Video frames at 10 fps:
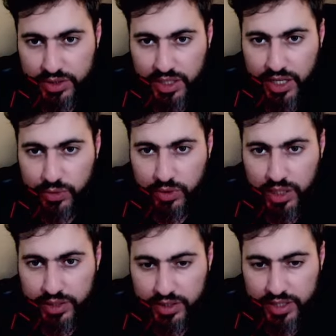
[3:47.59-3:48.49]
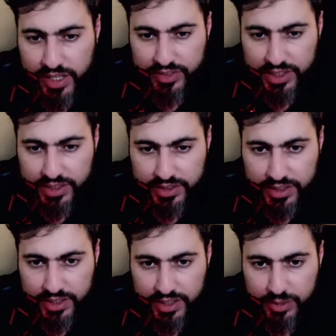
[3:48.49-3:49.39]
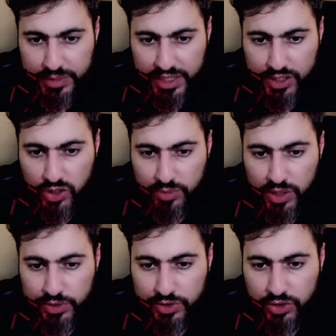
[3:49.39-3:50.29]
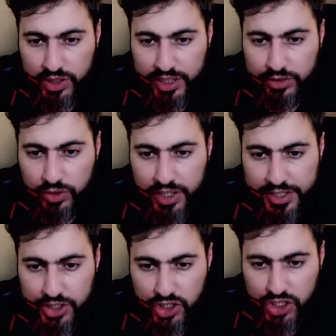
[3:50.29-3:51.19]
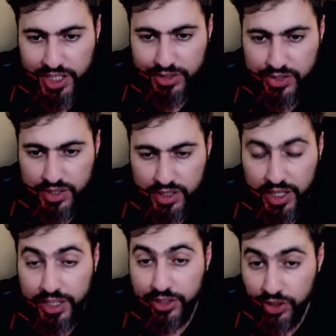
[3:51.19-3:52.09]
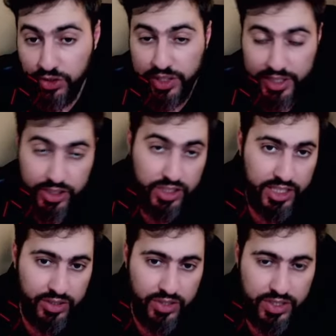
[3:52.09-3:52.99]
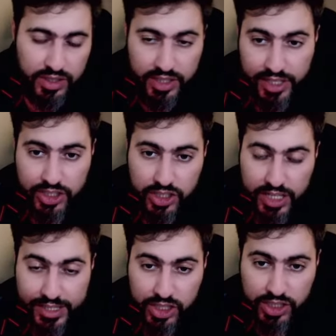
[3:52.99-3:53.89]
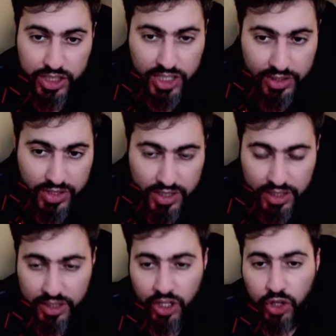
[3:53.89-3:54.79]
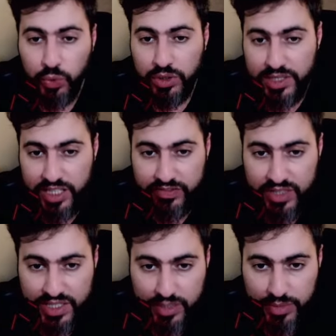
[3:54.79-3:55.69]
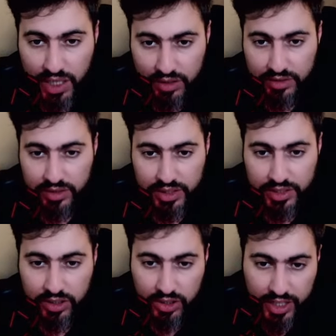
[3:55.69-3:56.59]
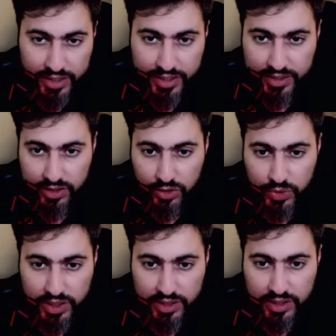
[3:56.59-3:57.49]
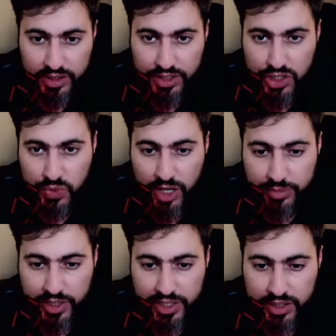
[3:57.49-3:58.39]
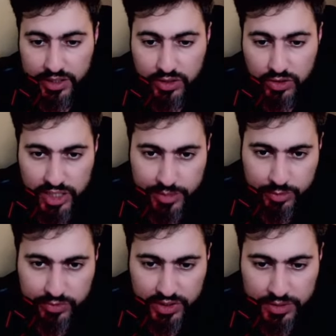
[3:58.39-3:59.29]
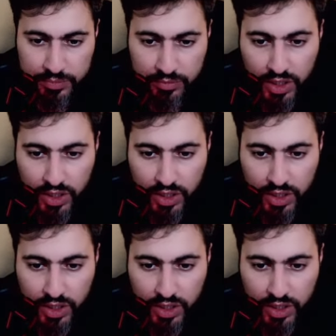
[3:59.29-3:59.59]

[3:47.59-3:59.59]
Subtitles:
Now, I think they have a Giratina in the back, so I'm going to try to catch a Shadow Sneak. I need to catch a Shadow Sneak. Catching a Shadow Sneak will save me some health. Like, look, that didn't do anything. They swap again into Tapu Fini.